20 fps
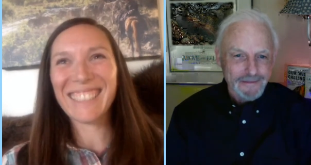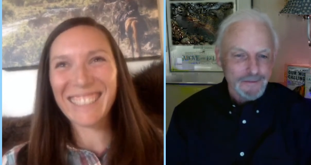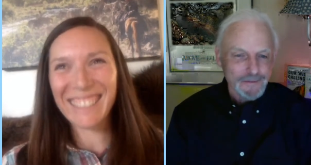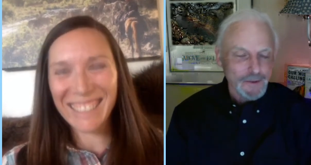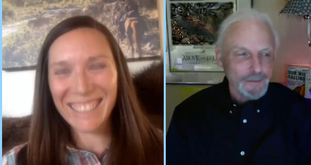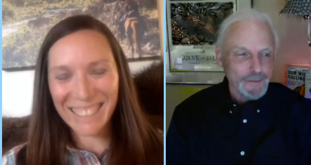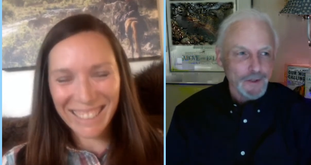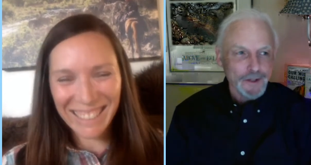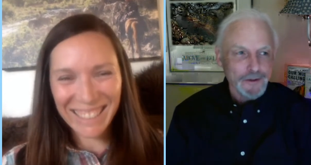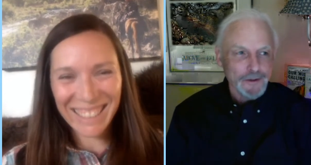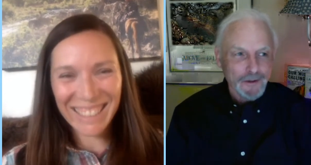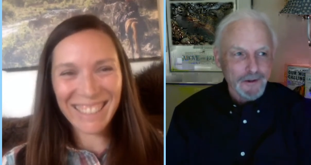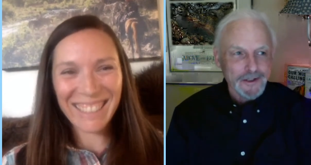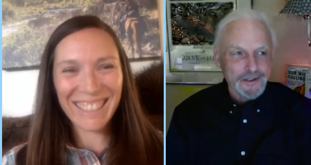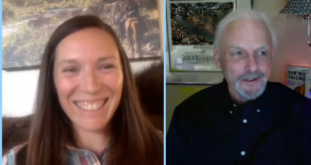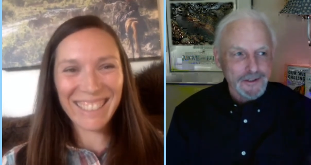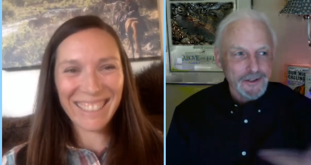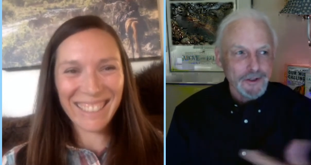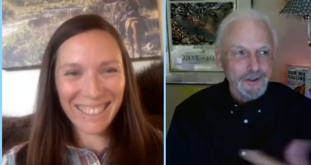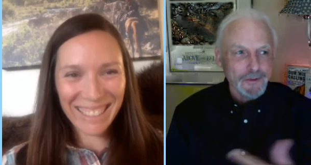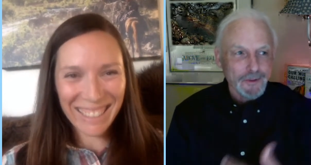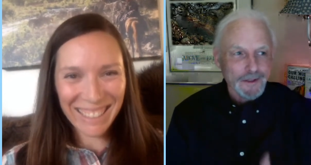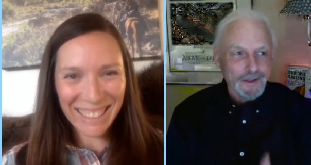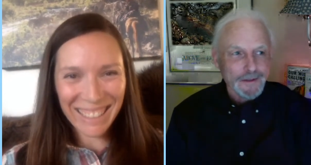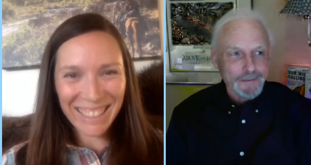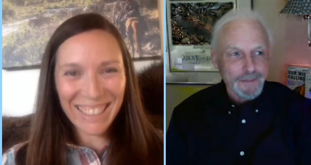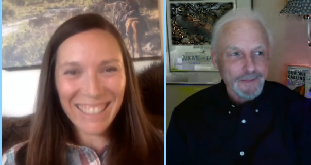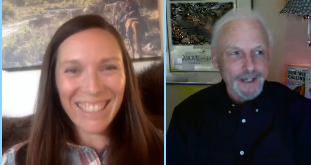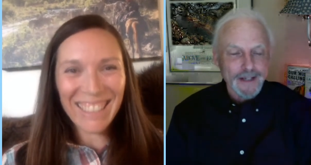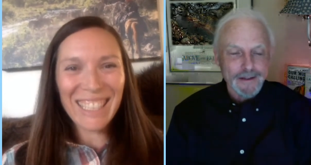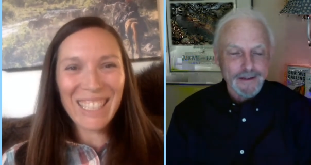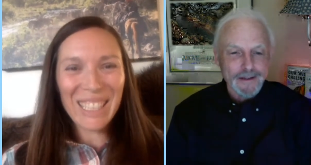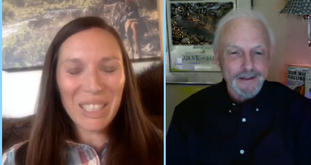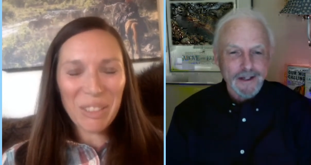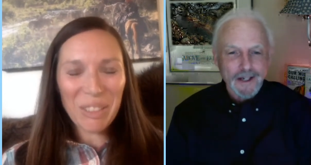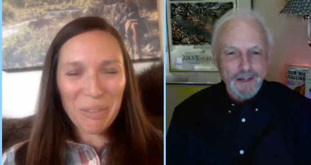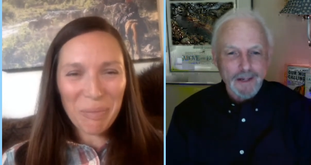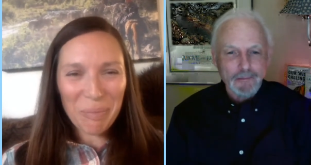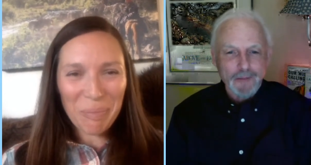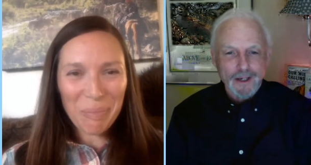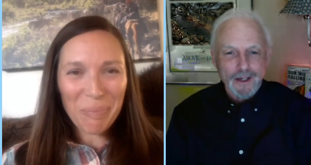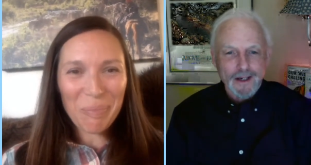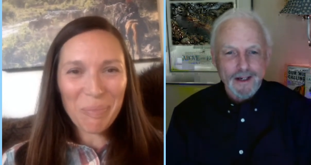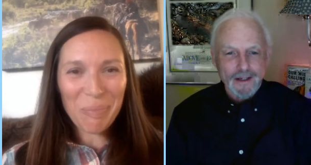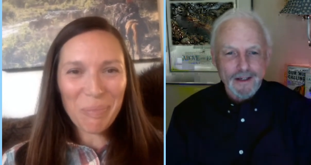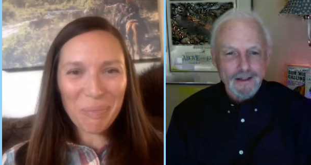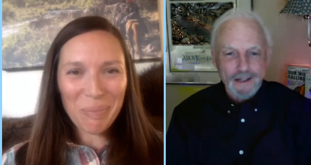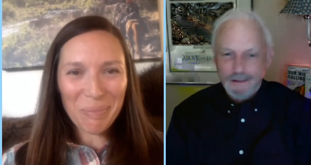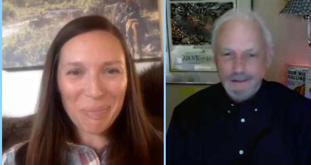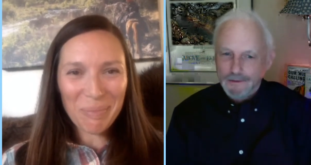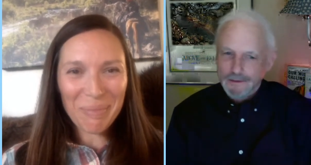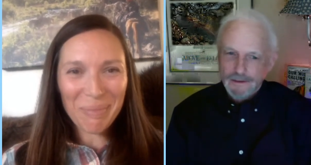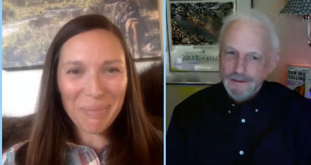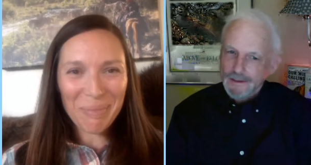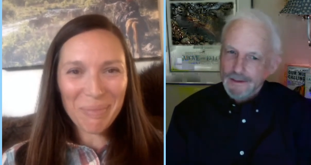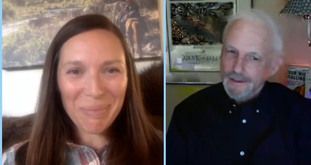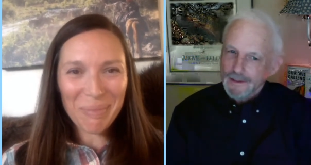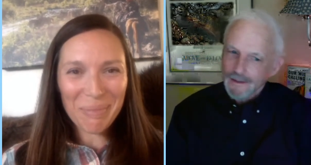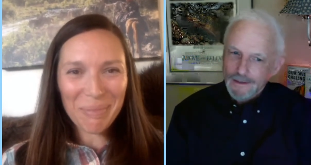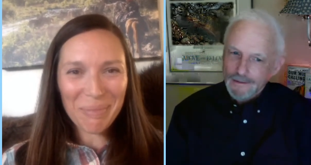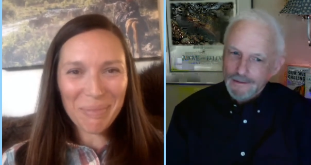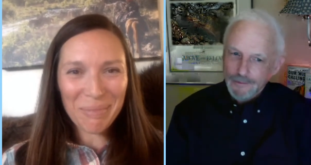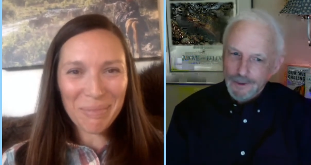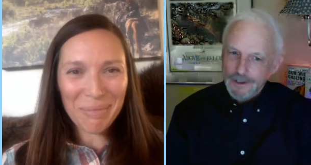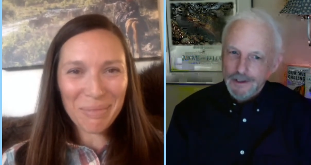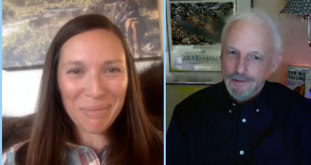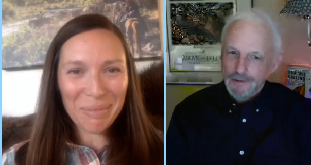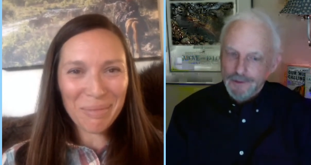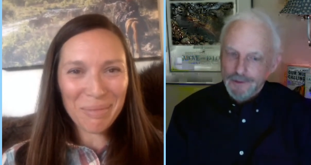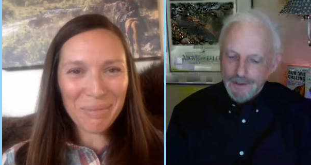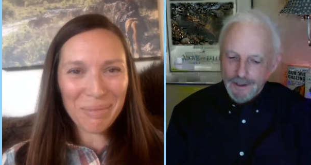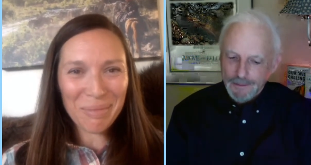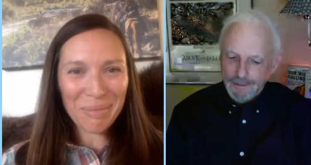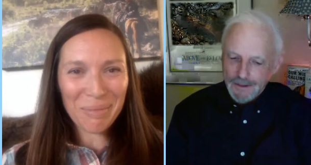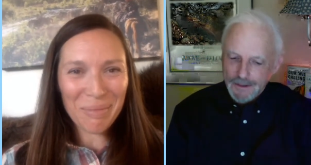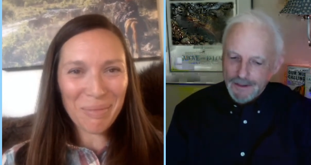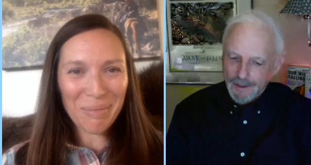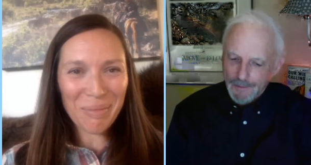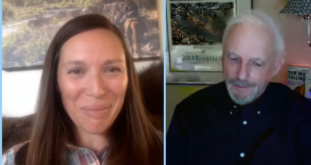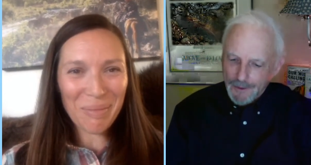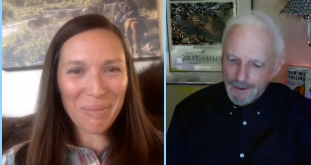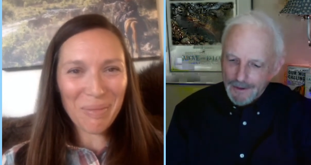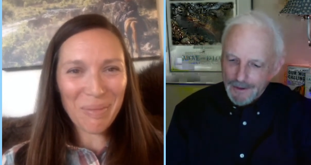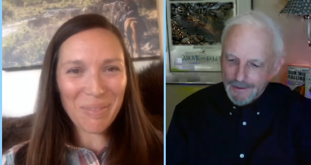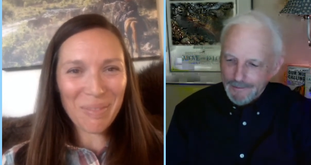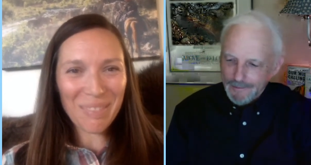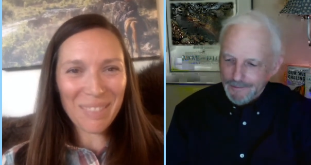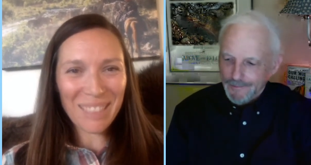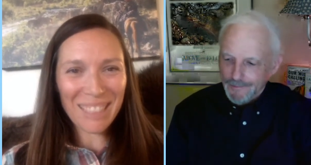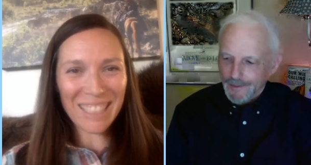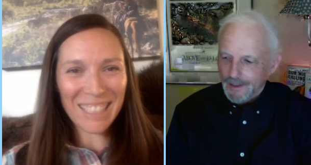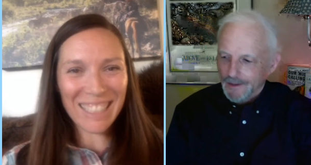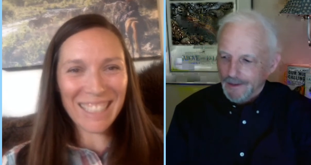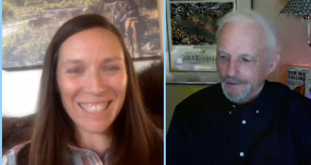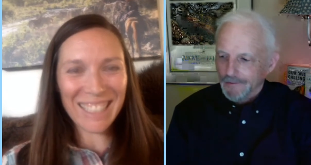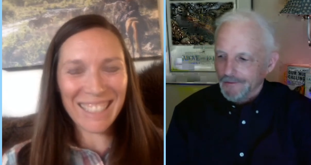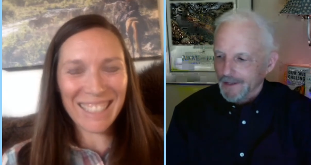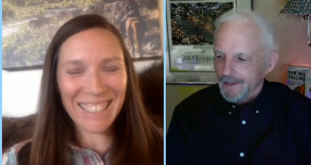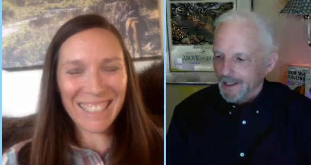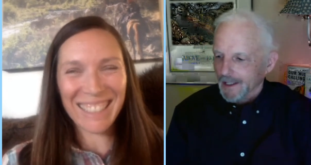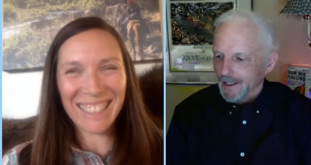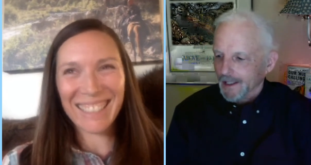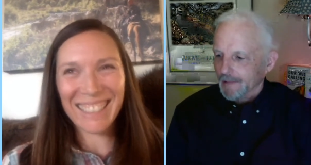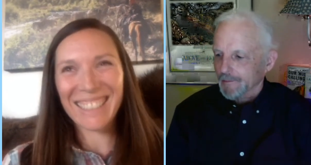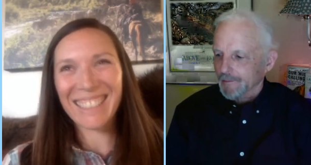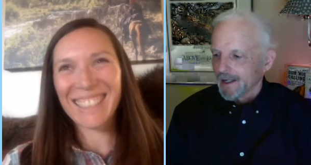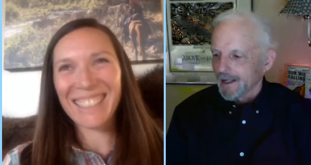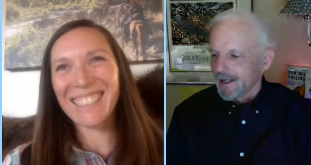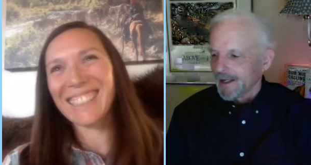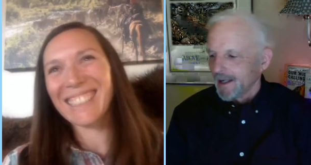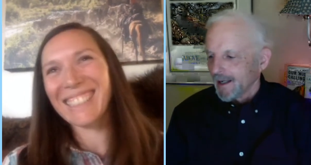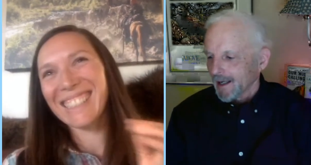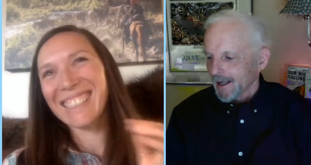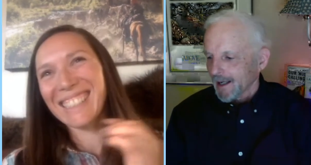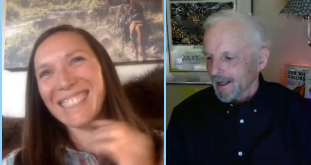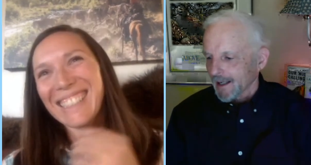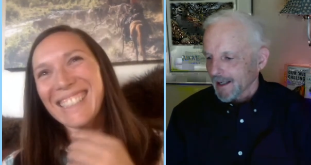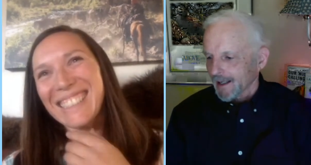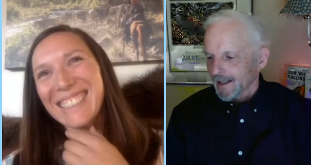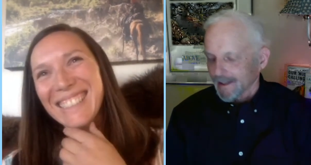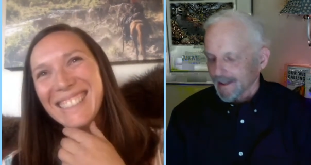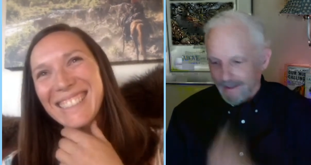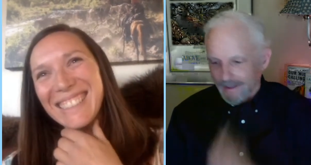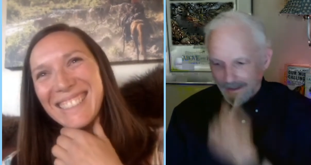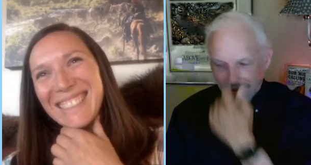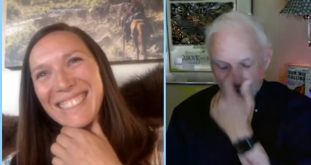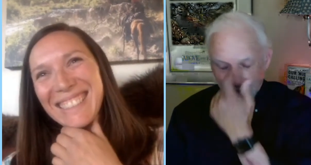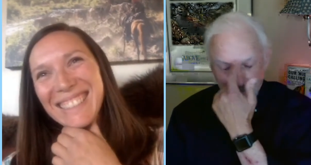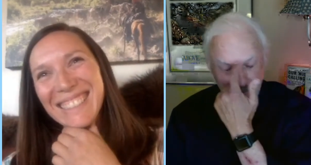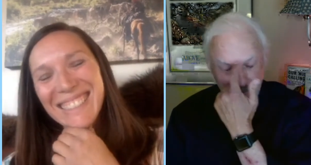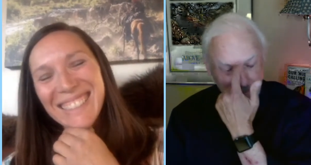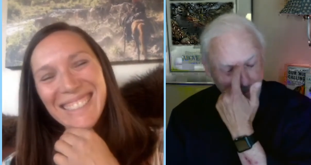Speaker 1: My mother always knew when Banner came back. I was, Richie was up to something. Better go find him. And uh,